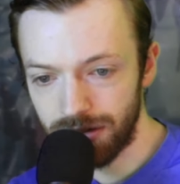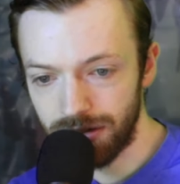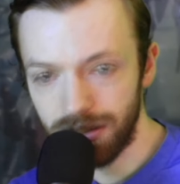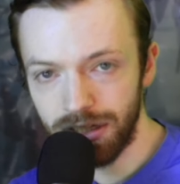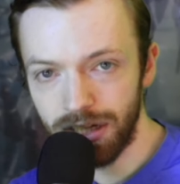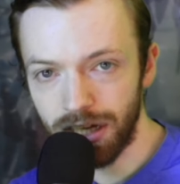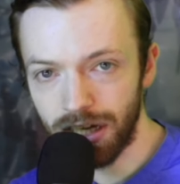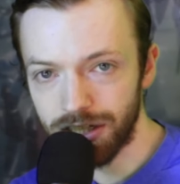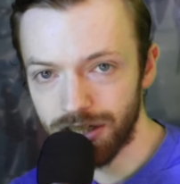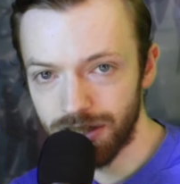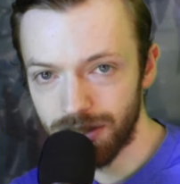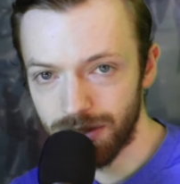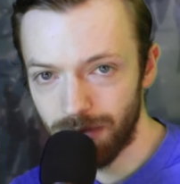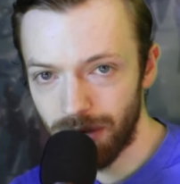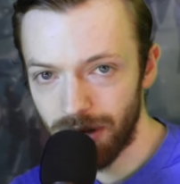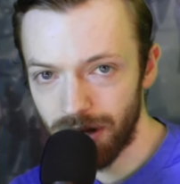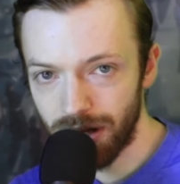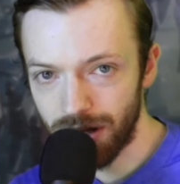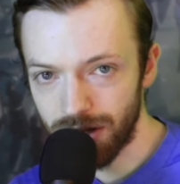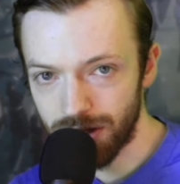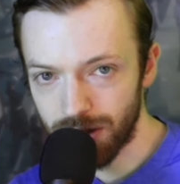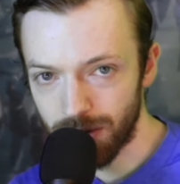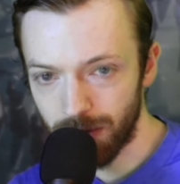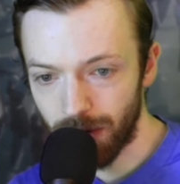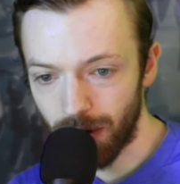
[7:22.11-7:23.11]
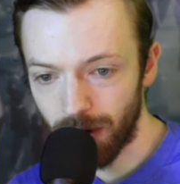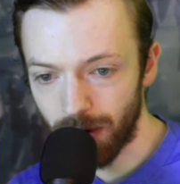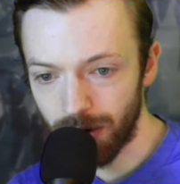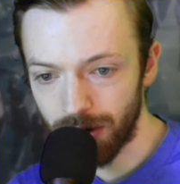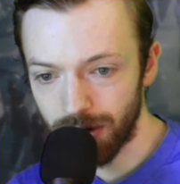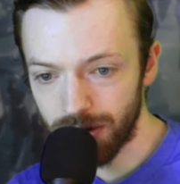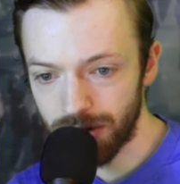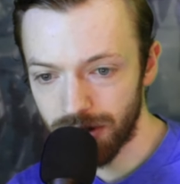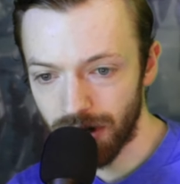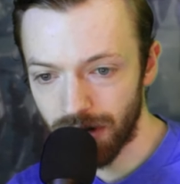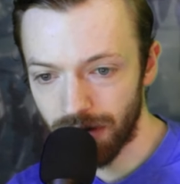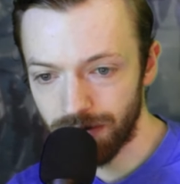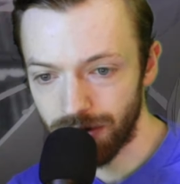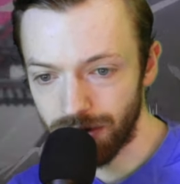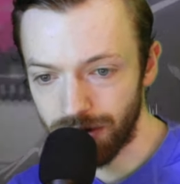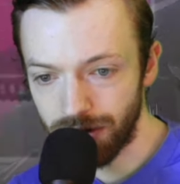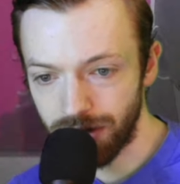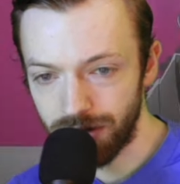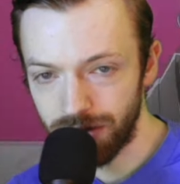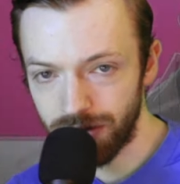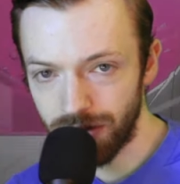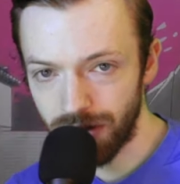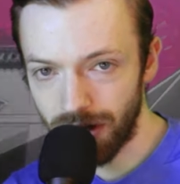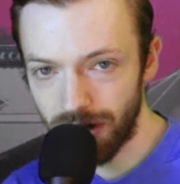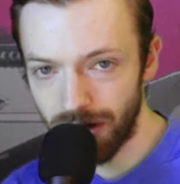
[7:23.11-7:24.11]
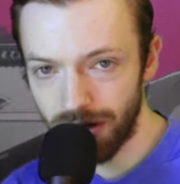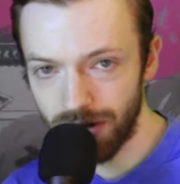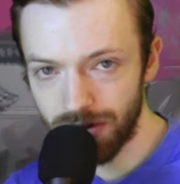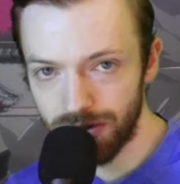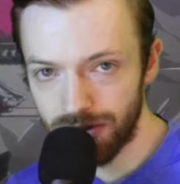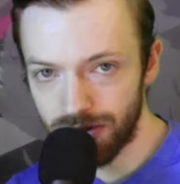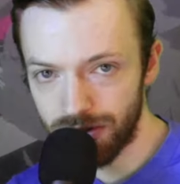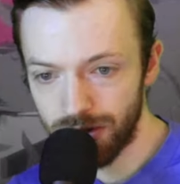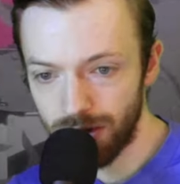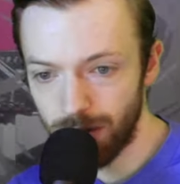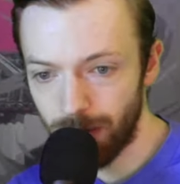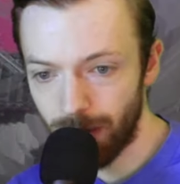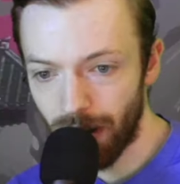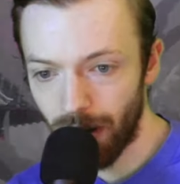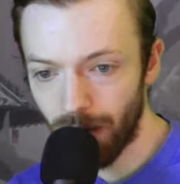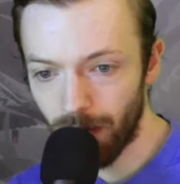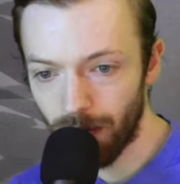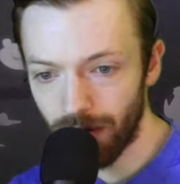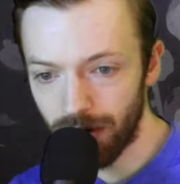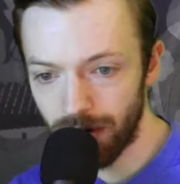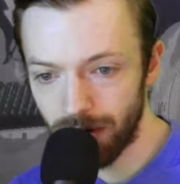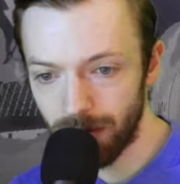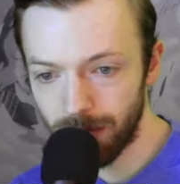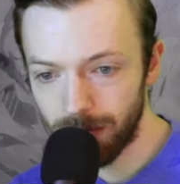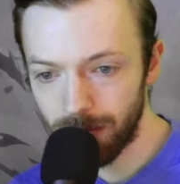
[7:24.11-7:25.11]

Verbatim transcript: decimating his opponents after he's gained this new power up.